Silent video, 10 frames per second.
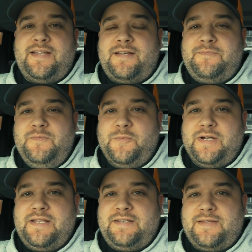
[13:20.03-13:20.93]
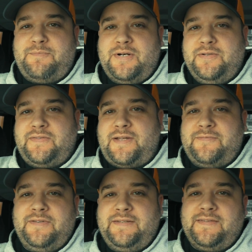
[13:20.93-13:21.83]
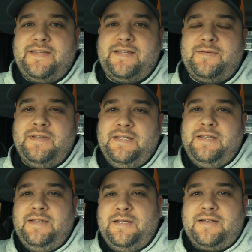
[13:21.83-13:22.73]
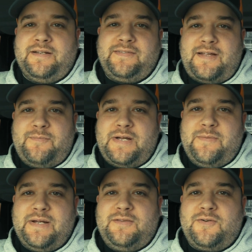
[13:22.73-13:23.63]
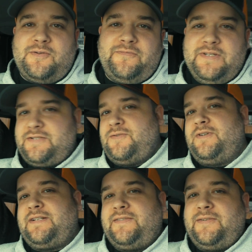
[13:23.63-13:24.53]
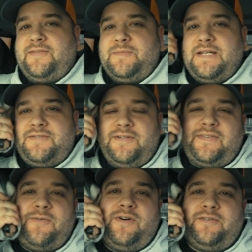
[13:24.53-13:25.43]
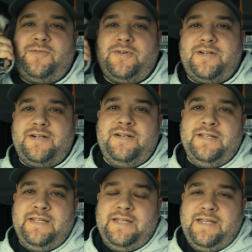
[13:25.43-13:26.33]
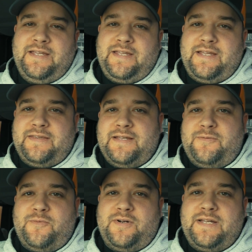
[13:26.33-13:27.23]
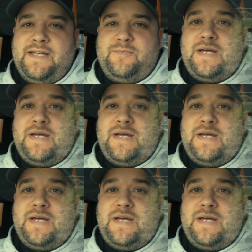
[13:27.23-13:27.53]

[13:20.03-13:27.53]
up, we're headed to the post office, and then gonna stop by my local fish store because there's some tetras I want to order, and then we'll head